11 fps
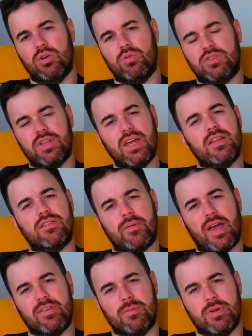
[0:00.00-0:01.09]
which then ends up
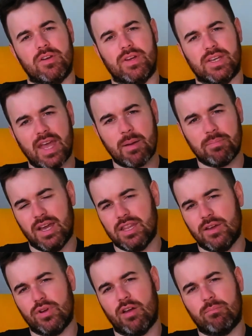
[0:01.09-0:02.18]
having a bit of a gap, and
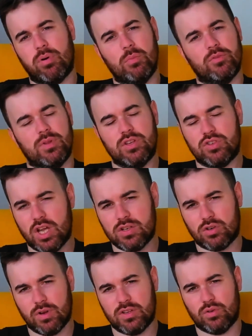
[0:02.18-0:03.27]
therefore you have problems where there's change
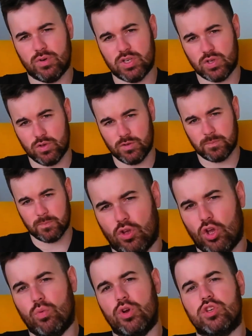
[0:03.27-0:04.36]
requests or issues.
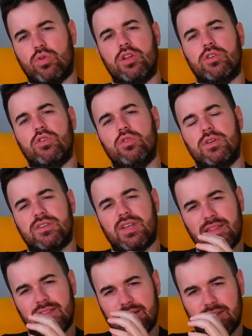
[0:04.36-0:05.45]
So what you try and do is
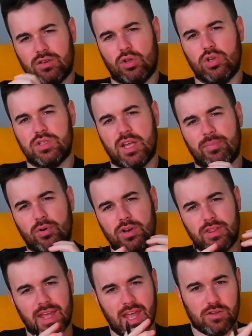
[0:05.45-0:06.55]
take that technology and put it
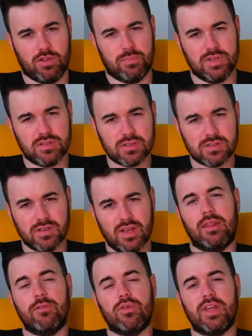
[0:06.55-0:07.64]
in the hands of the business,
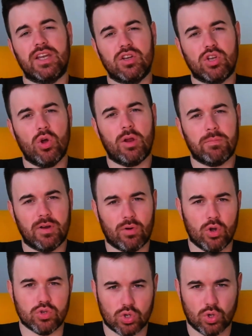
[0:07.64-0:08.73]
and therefore they can code up their
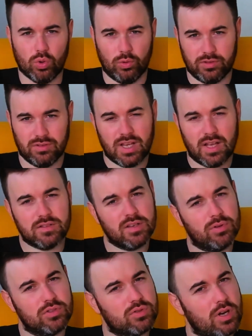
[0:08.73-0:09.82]
own tools. Sounds
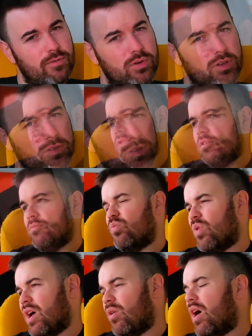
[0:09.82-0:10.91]
simple and straightforward, does it?
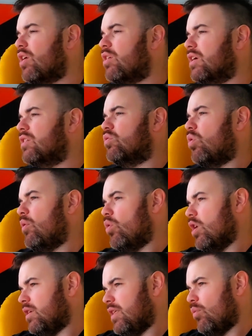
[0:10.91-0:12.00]
Well, I don't think it's quite
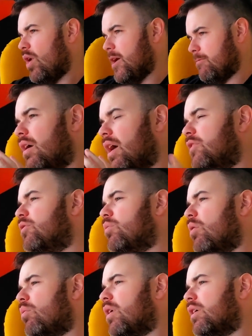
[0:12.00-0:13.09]
worked that way. And this is where I
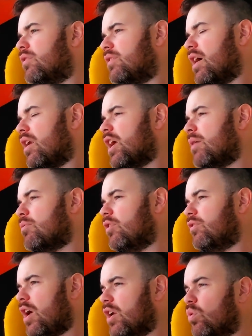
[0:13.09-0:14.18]
want to understand. I came across
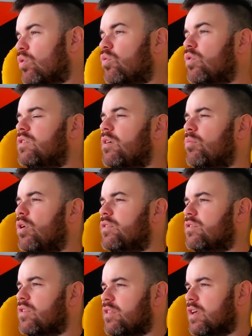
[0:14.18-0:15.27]
an article that really summarized
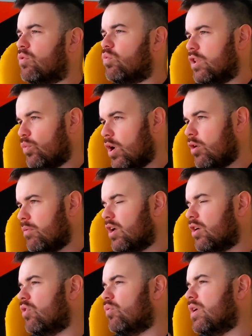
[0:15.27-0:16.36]
this, I think, really well, and I'm
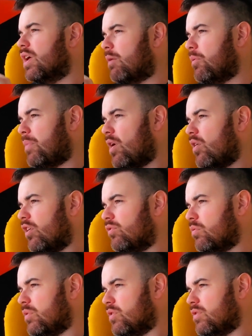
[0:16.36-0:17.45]
going to read a couple of paragraphs
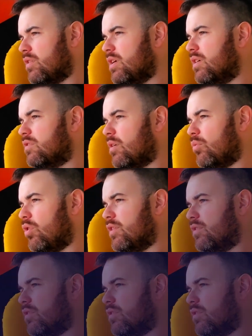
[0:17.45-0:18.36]
from it because I think it summarizes